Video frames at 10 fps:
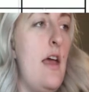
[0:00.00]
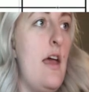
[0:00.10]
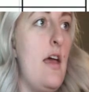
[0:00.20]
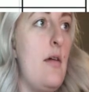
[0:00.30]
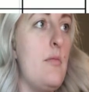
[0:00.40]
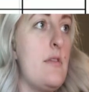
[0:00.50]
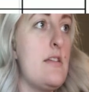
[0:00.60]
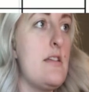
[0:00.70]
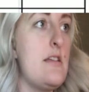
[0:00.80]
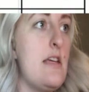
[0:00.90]
Um,
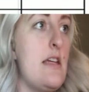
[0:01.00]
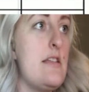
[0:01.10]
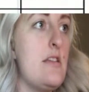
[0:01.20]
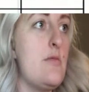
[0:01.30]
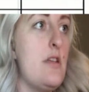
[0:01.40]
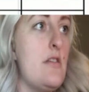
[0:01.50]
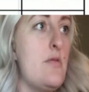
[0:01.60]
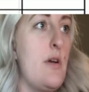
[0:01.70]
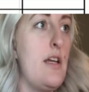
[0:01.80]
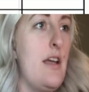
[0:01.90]
see Daisy will be the
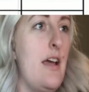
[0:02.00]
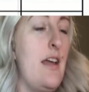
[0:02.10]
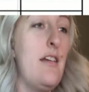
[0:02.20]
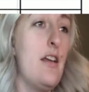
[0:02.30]
29.